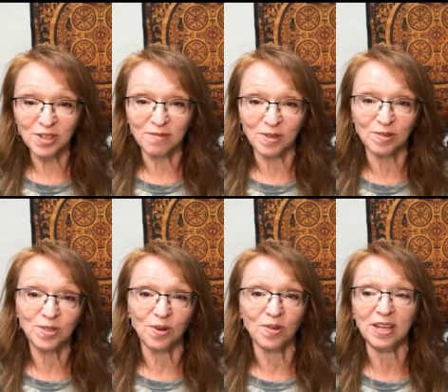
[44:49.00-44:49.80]
of your
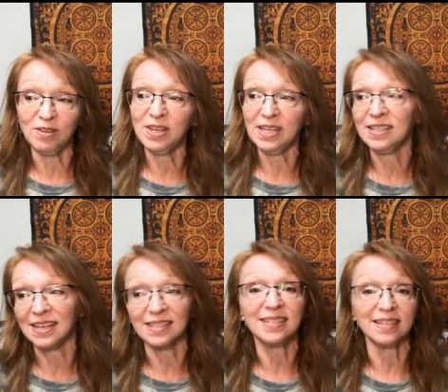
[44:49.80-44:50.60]
soul that you need
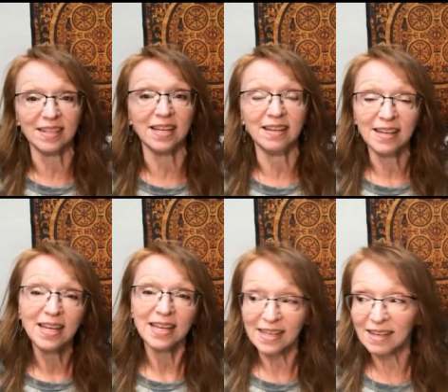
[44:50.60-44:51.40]
a silly,
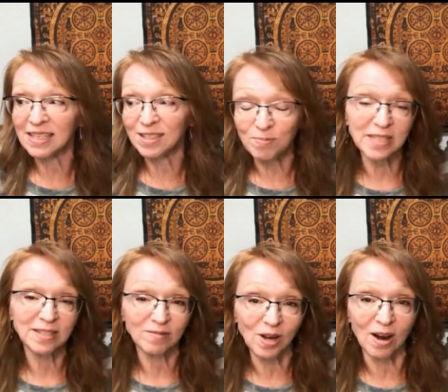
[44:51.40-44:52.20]

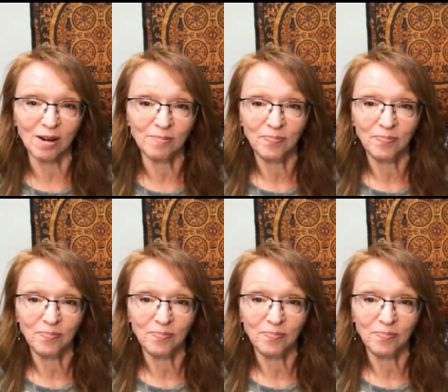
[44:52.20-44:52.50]
expensive car.